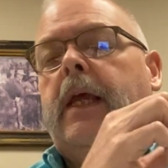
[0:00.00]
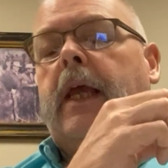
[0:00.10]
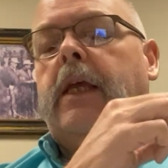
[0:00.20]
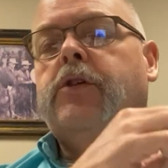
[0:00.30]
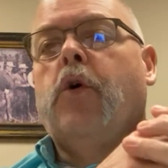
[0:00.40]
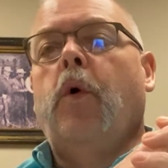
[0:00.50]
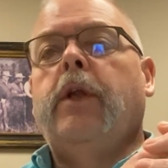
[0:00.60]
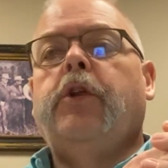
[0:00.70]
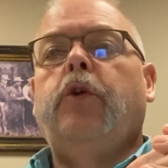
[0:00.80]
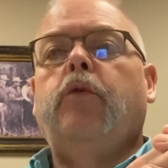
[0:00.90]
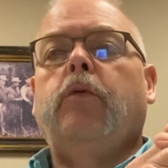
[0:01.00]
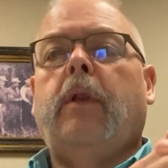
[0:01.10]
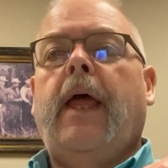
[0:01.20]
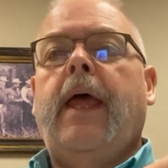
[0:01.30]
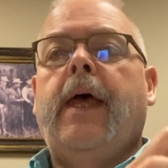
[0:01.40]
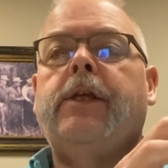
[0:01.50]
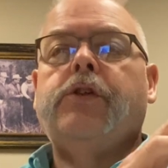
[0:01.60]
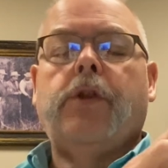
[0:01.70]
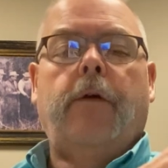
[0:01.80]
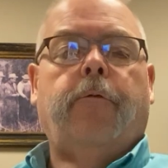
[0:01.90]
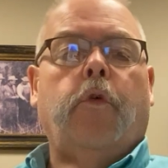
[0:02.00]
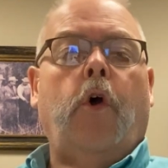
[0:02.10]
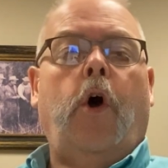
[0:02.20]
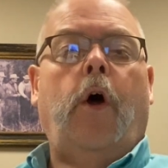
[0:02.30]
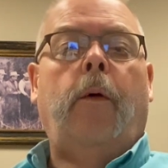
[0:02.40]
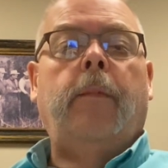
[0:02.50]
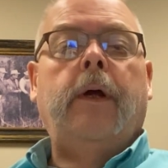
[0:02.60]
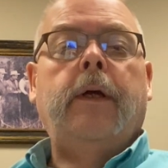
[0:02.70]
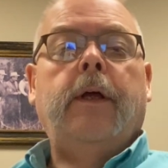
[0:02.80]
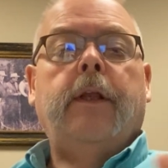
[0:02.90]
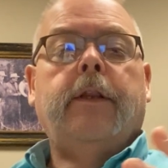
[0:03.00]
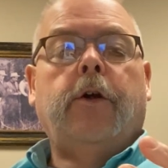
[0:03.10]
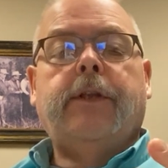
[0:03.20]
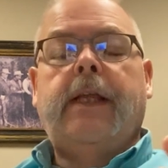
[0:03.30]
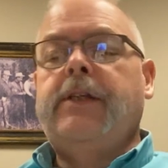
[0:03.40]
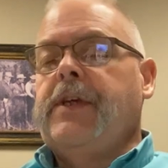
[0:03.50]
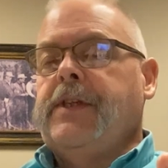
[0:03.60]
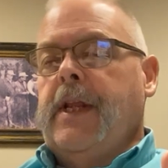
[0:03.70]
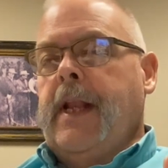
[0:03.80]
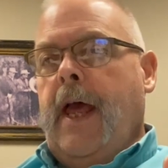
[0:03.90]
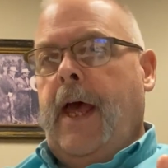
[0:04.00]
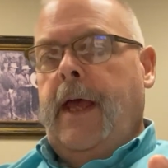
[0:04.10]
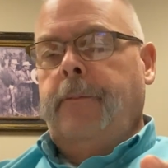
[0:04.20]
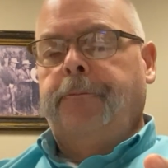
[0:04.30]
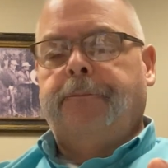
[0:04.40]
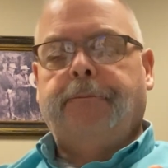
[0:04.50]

is going to last from 1369